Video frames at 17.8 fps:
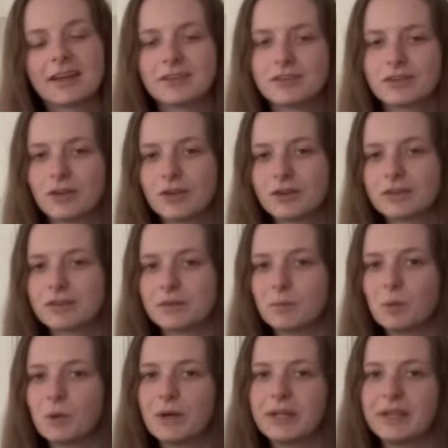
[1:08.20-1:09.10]
saw
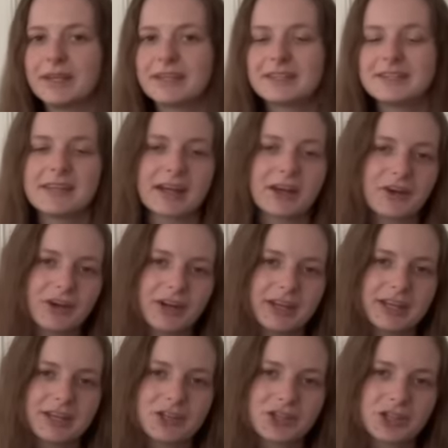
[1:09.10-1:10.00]
someone
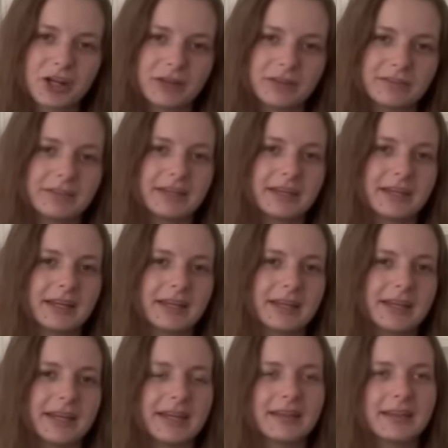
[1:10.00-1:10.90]
decorating
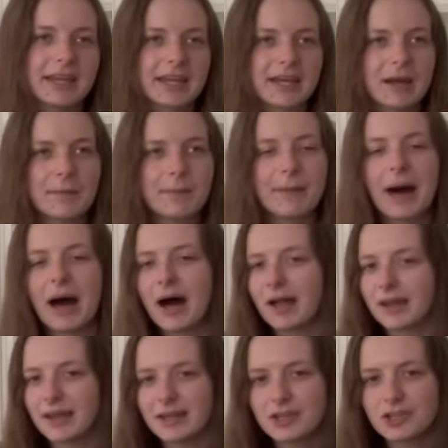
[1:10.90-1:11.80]
shelving in like a
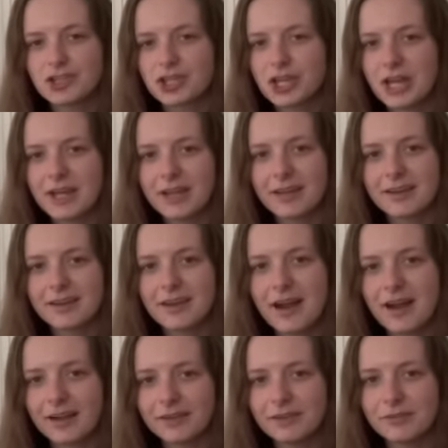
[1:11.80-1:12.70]
potting shed
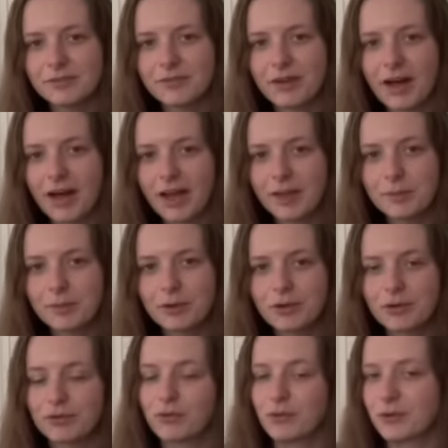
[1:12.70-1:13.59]
kind of vibe
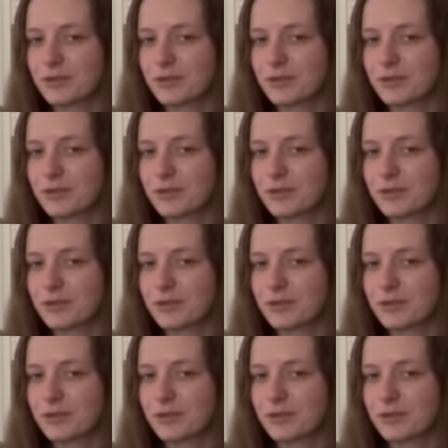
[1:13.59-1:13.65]
for